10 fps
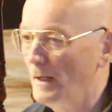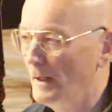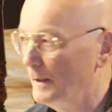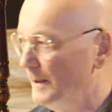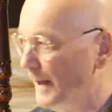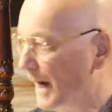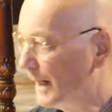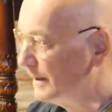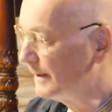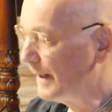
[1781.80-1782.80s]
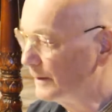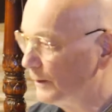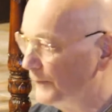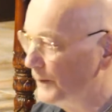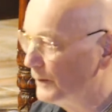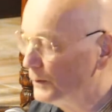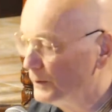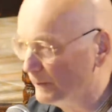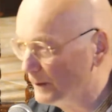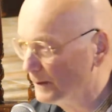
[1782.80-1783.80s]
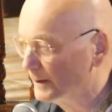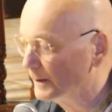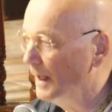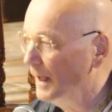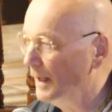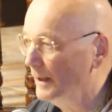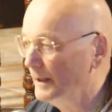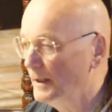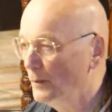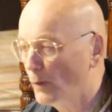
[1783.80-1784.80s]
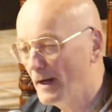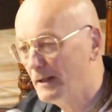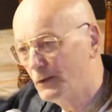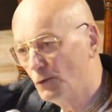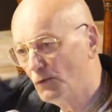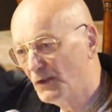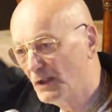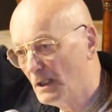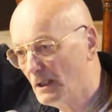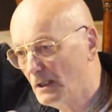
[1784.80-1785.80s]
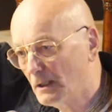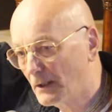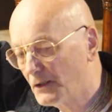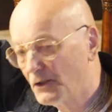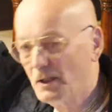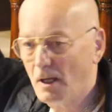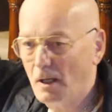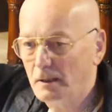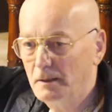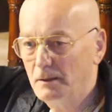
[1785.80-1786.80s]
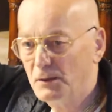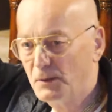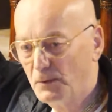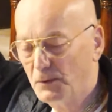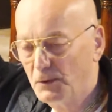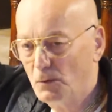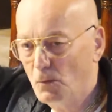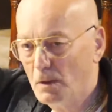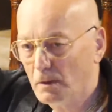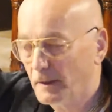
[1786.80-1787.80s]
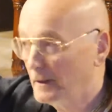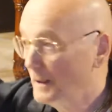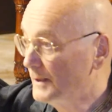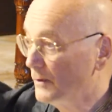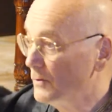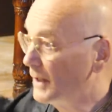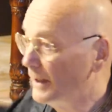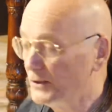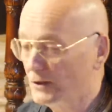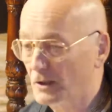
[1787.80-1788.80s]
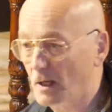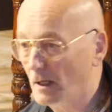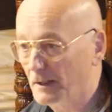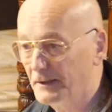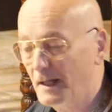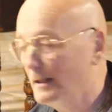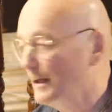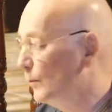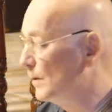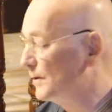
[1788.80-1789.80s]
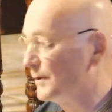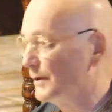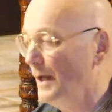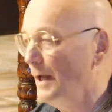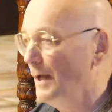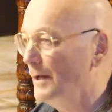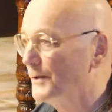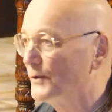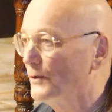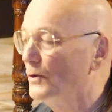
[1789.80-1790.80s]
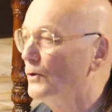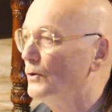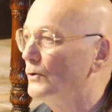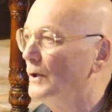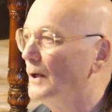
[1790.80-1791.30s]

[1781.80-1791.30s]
Is the architect of the universe. He went to see Krishna in the spiritual world, and he saw Krishna, and then he was so